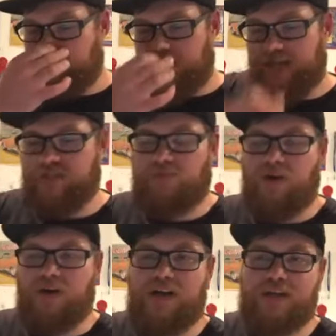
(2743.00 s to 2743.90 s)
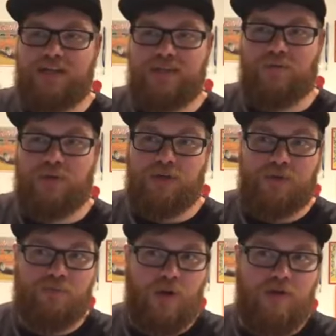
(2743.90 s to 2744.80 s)
As far as when you
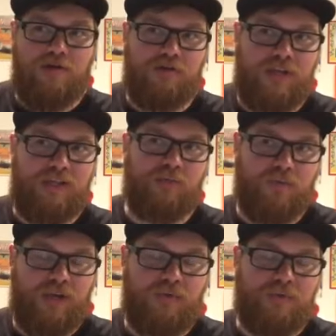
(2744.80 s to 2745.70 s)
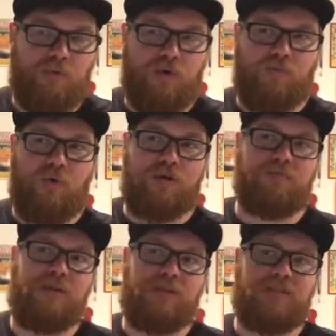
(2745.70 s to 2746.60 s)
sparge, that's where it becomes more important,
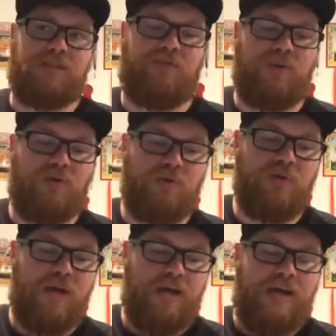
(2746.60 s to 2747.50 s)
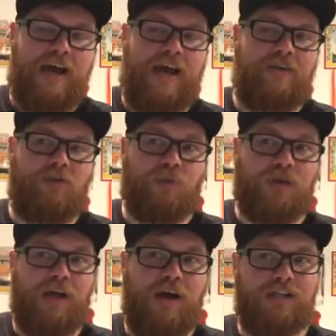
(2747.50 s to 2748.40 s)
because if you have a
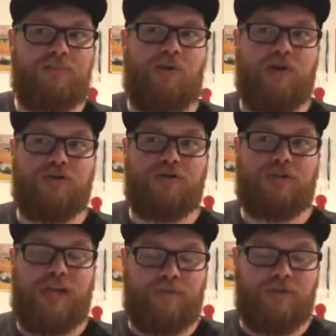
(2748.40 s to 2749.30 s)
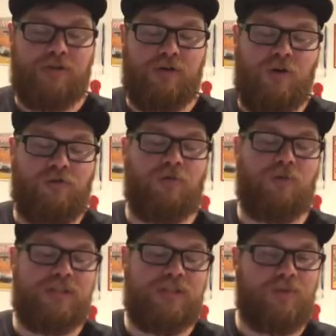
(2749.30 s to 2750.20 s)
really hot sparge temperature over
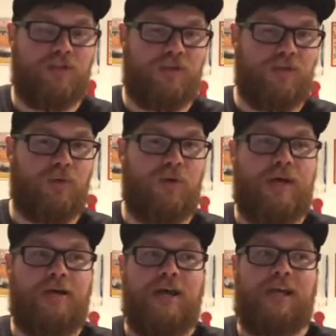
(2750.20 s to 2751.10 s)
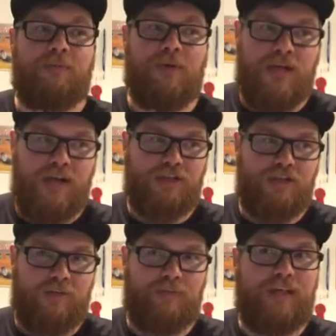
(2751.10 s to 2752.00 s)
172 and a pH,
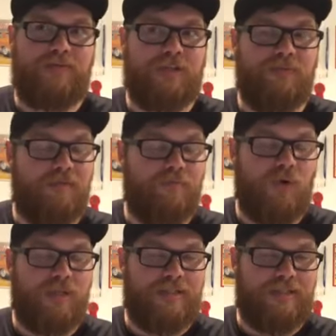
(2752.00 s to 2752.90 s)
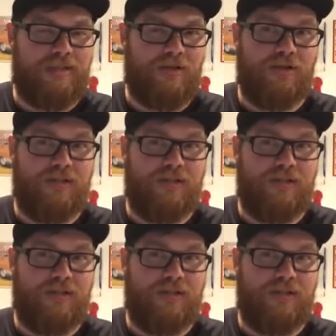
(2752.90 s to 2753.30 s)
I believe it's above 6,